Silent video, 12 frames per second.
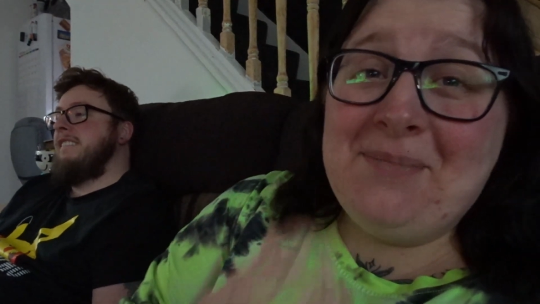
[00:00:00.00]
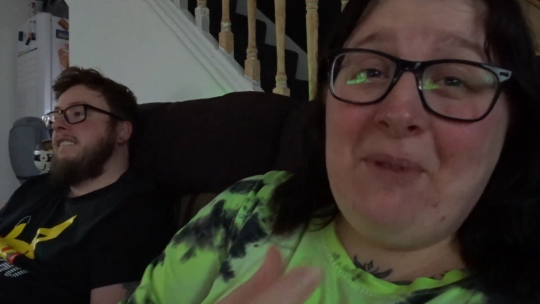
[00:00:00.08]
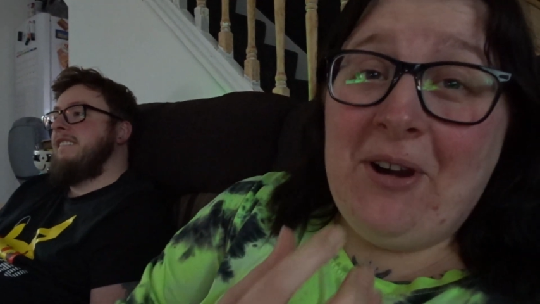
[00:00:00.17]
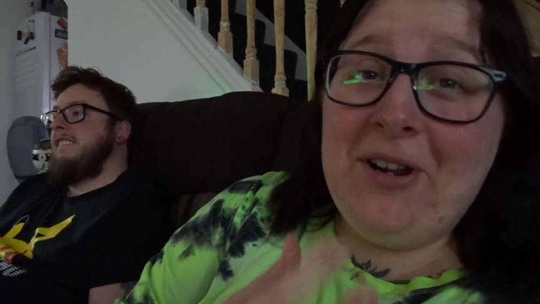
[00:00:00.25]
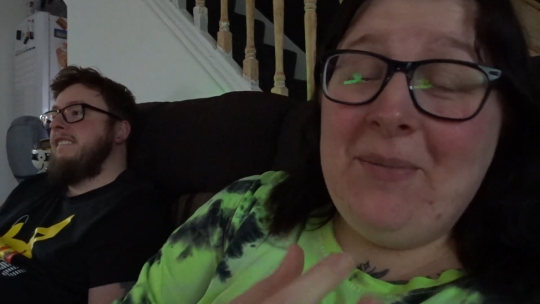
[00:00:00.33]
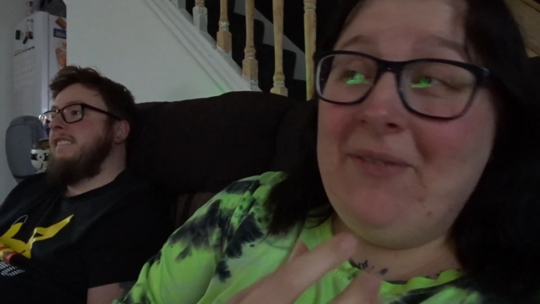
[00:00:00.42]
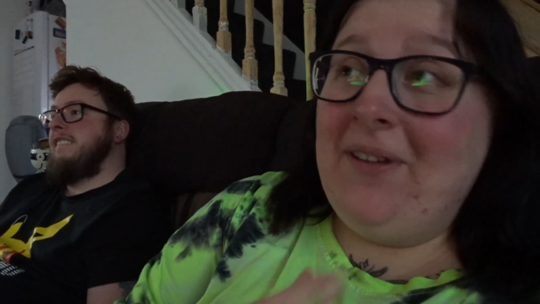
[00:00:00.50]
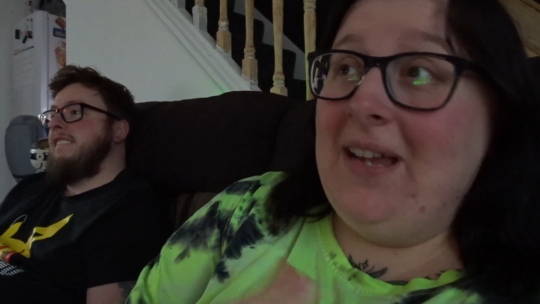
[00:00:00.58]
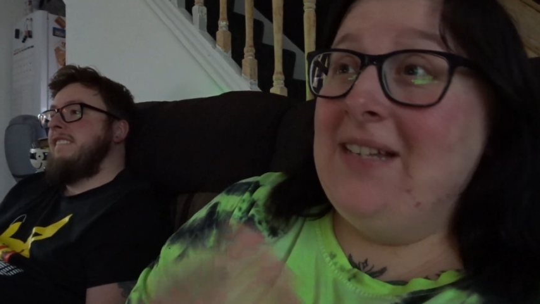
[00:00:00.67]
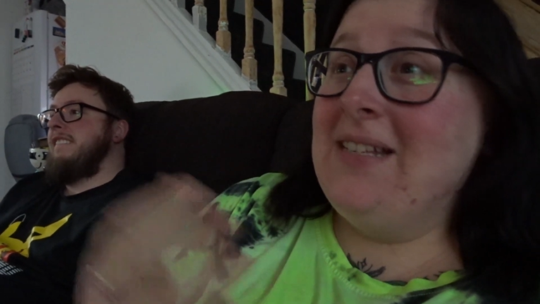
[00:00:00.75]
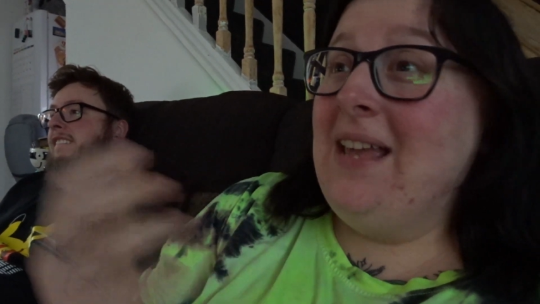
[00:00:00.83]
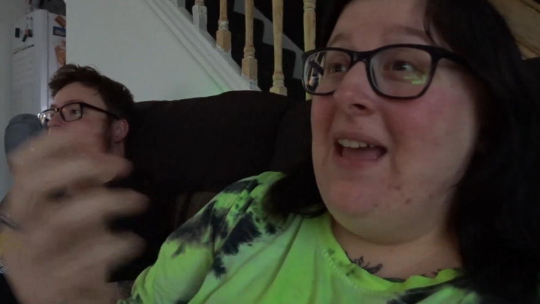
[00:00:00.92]
Speaker 1: smile on my
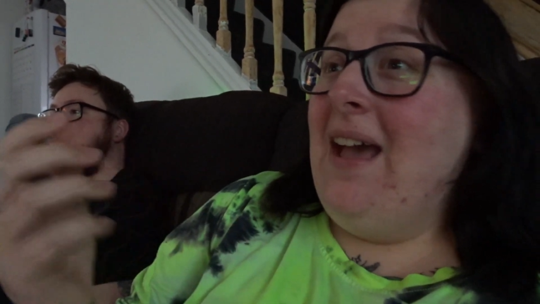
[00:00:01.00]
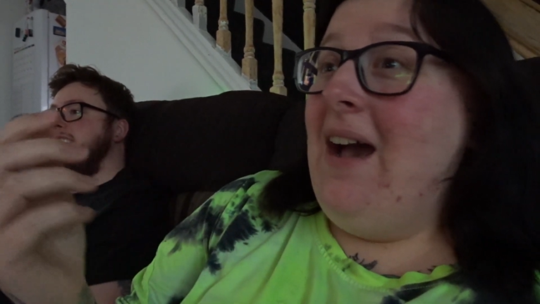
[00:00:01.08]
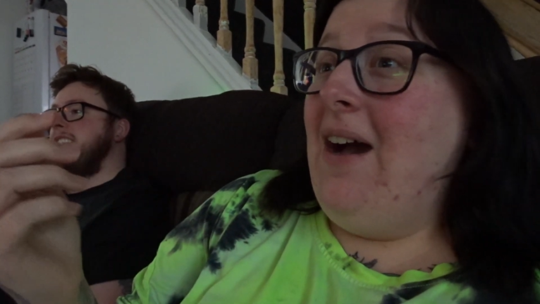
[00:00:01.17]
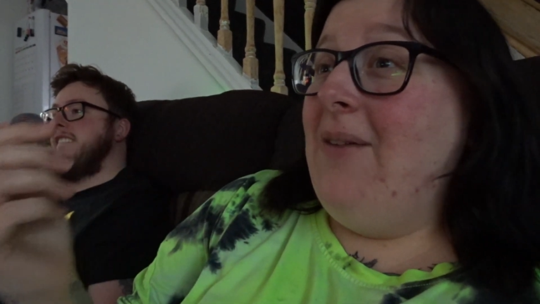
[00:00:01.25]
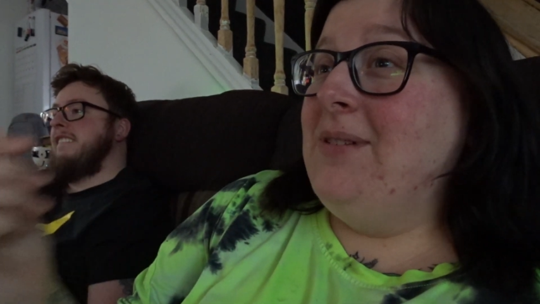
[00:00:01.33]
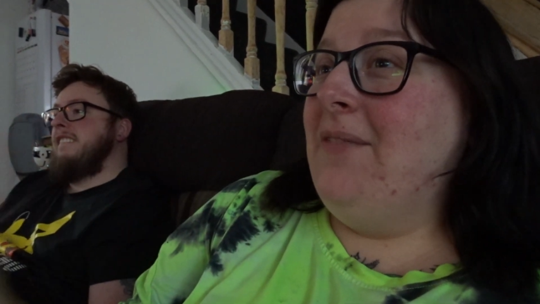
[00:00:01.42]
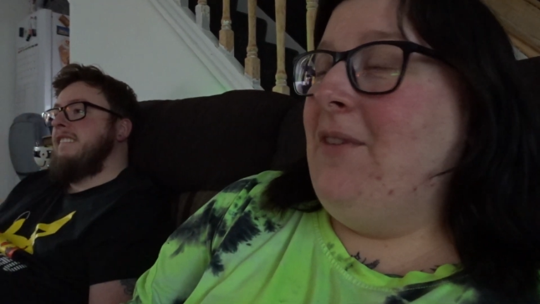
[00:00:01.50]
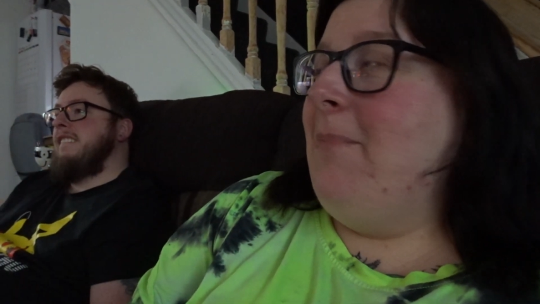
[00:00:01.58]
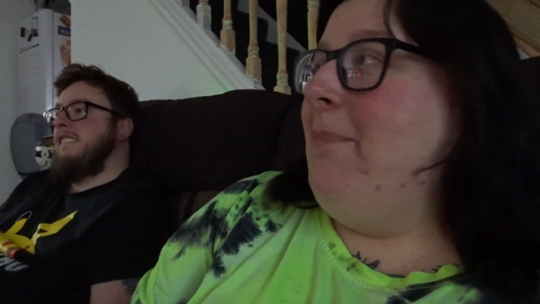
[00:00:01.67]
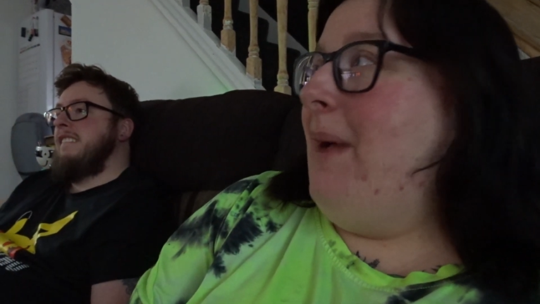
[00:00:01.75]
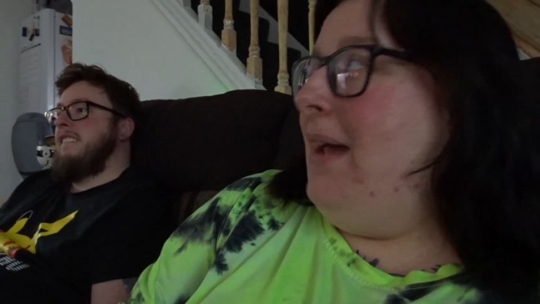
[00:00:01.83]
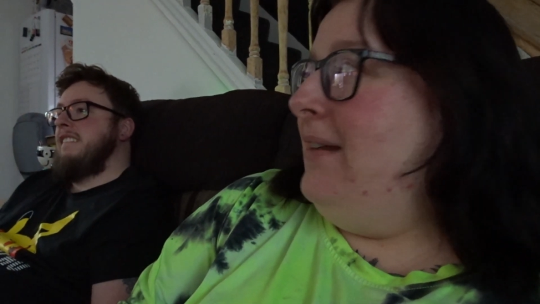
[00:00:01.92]
face. I was having a
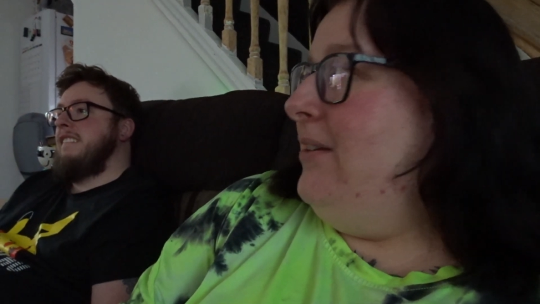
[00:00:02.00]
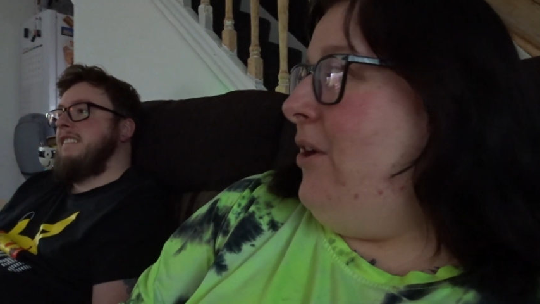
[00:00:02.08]
bad